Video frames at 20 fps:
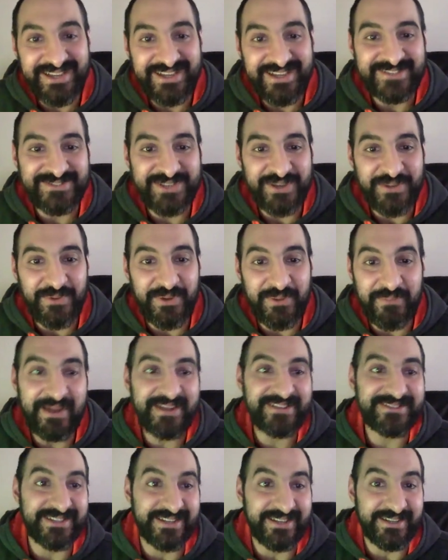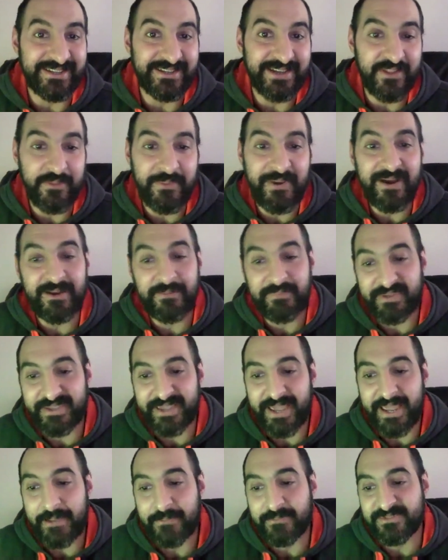So uh, basically, at the Paralympic
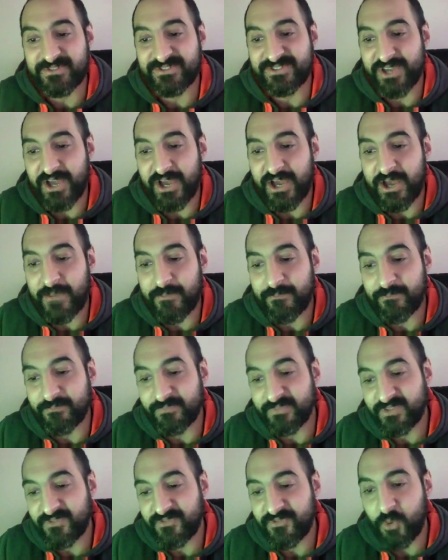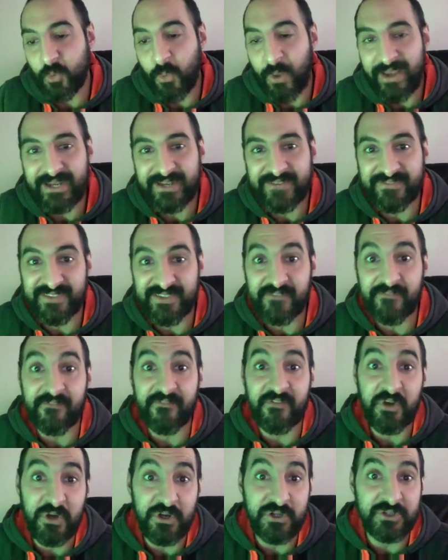Games, um, the weightlifting
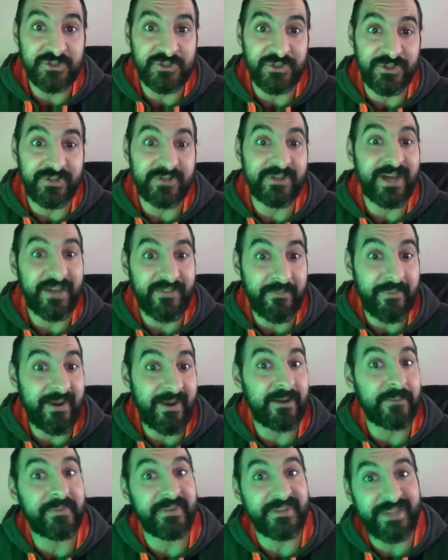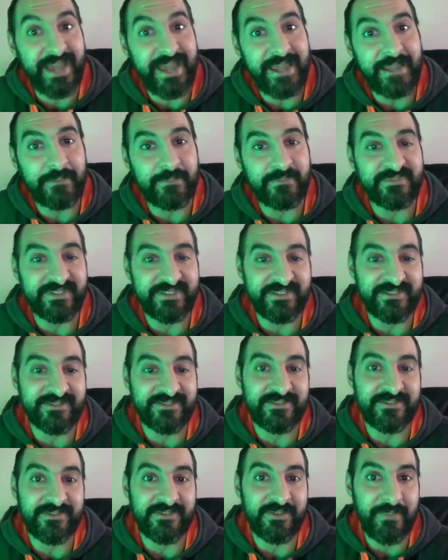version at the Paralympic Games
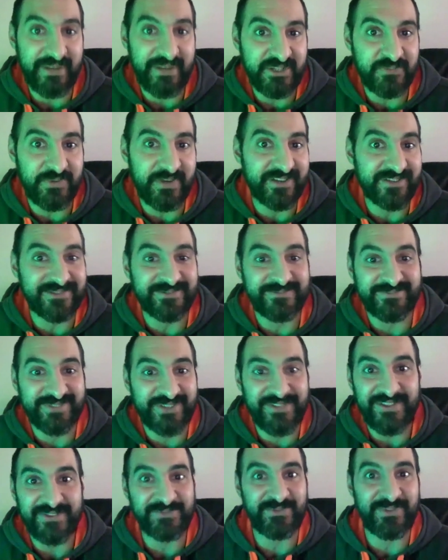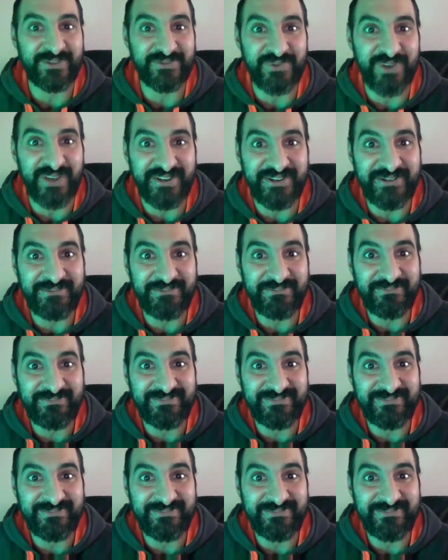is the bench press. So that's that's what I do.